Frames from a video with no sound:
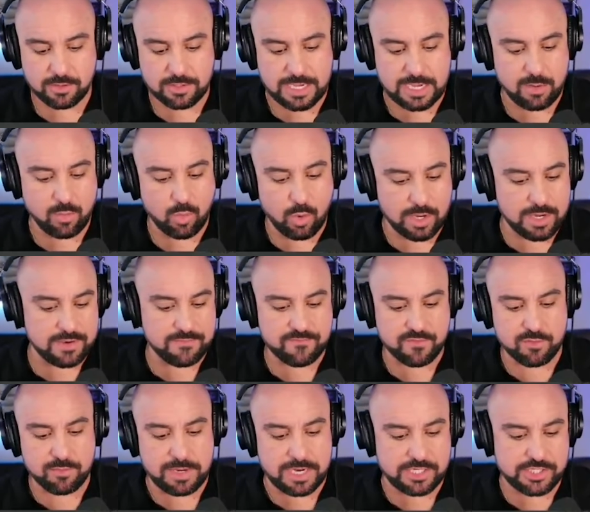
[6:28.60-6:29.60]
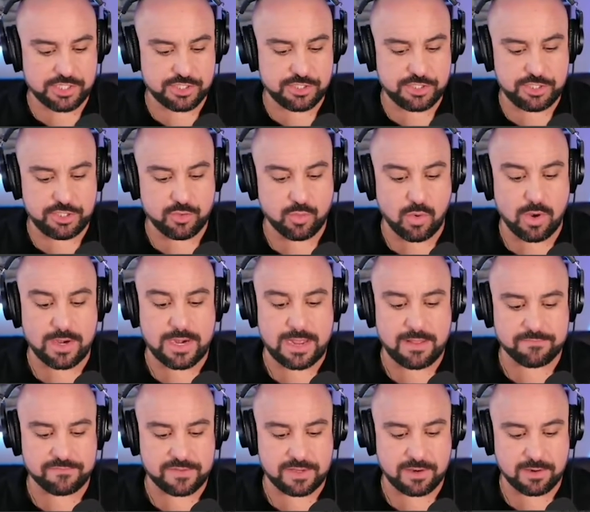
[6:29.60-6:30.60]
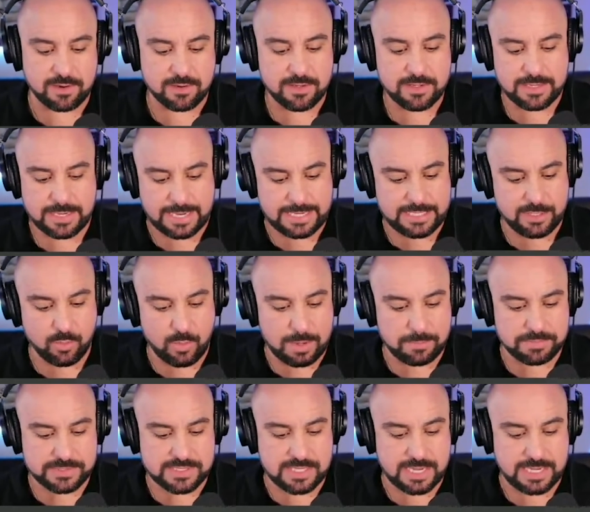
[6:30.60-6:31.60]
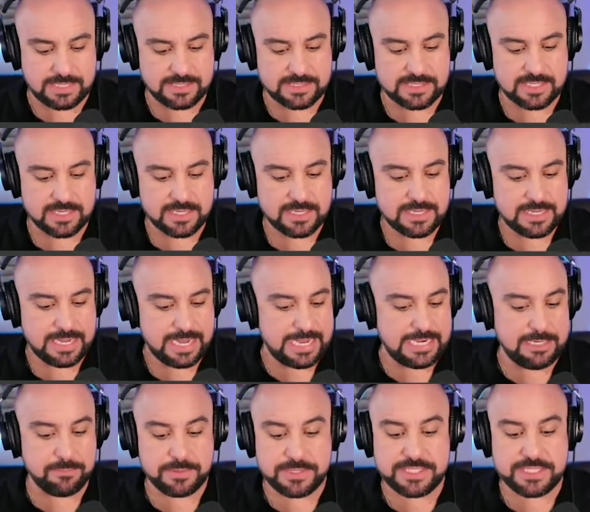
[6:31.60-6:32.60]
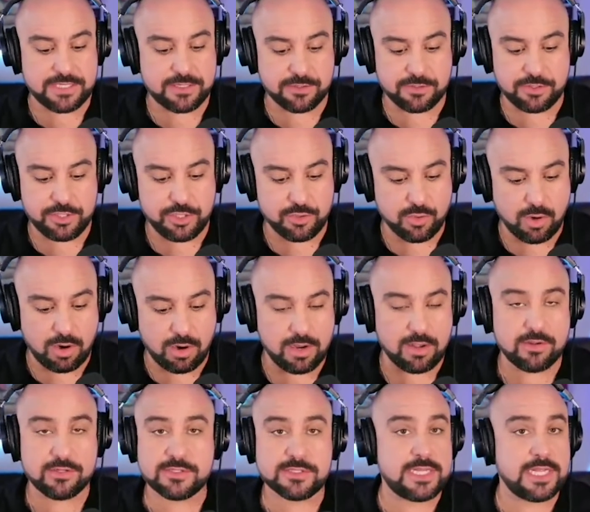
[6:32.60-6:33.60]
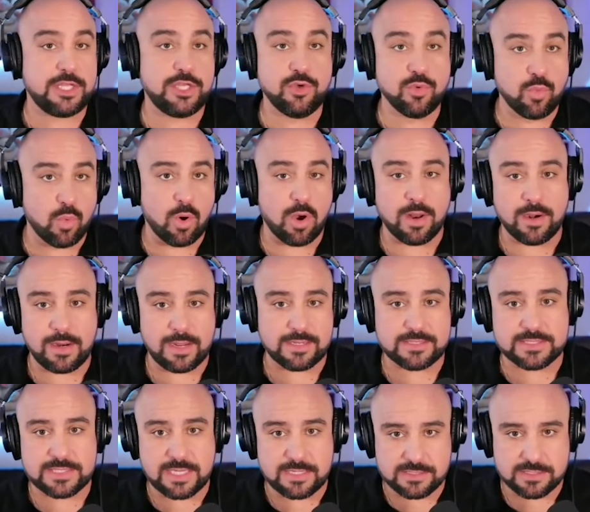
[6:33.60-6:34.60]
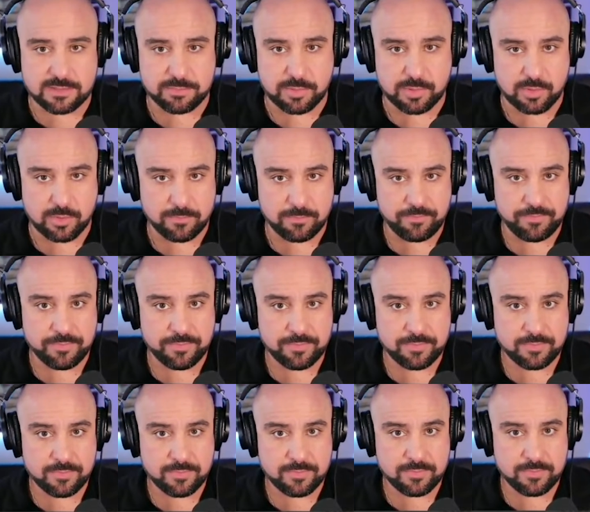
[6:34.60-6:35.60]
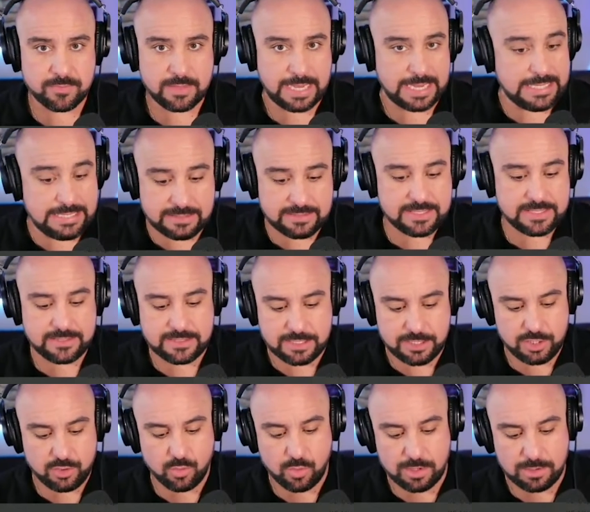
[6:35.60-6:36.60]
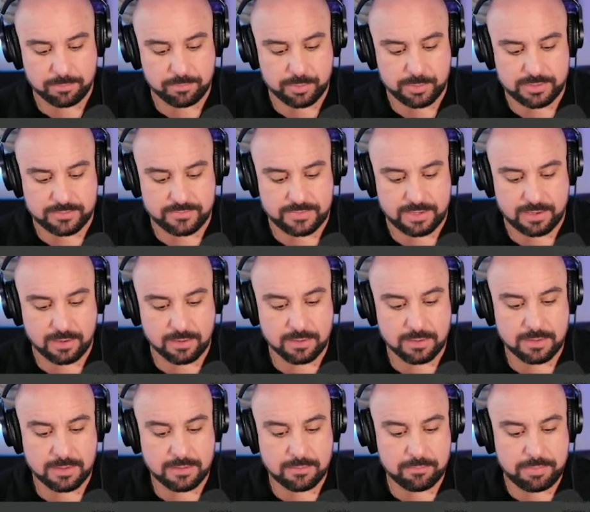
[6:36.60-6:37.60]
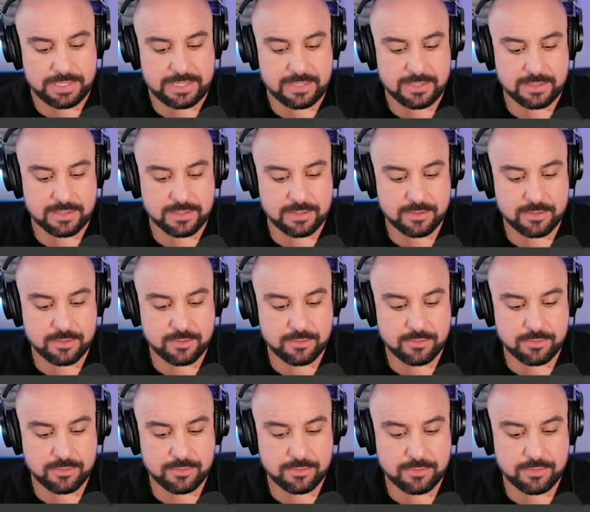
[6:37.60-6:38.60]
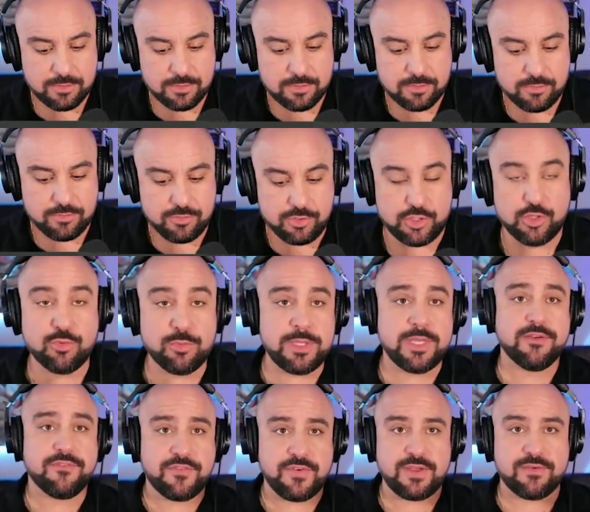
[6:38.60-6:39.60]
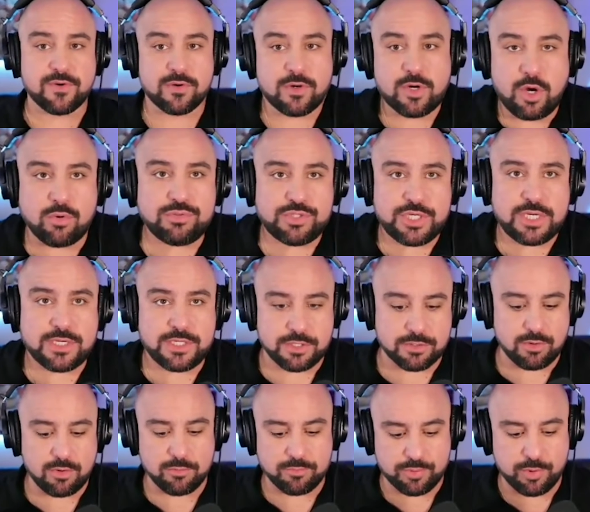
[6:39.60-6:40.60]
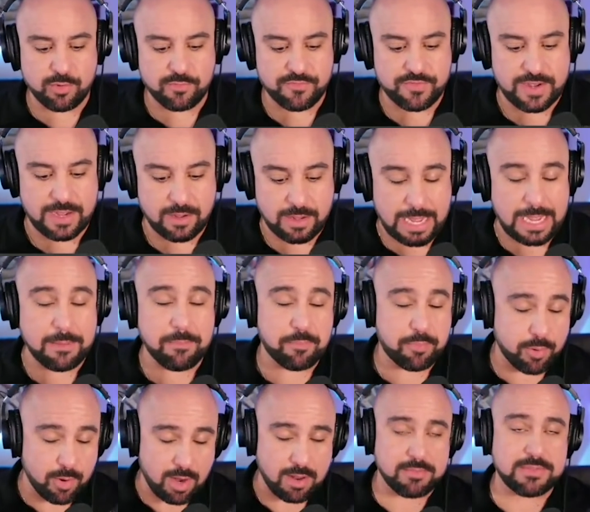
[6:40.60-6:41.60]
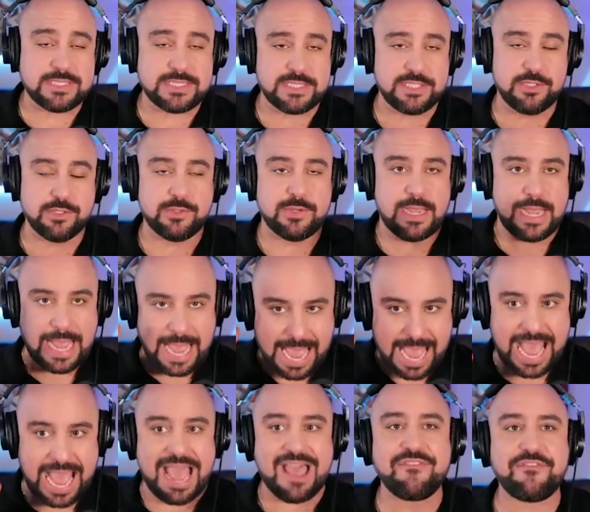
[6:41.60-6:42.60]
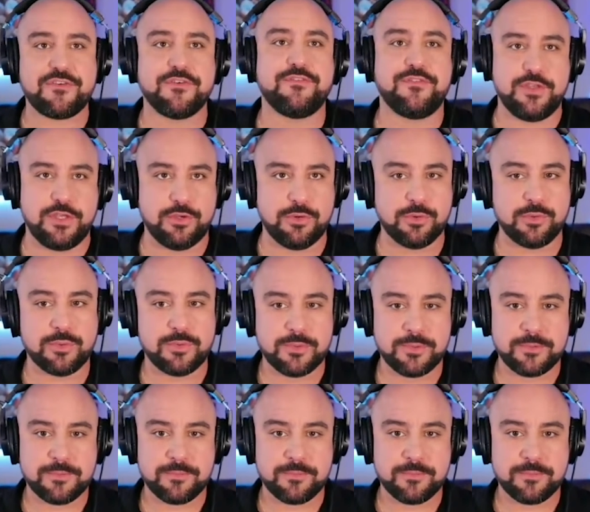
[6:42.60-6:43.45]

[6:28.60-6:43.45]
Okay. What information do you want out there? Any websites, any particular URLs that you want accessible? Anything that you want to put in there. But do me a favor, go check your own profile. I promise you, half of you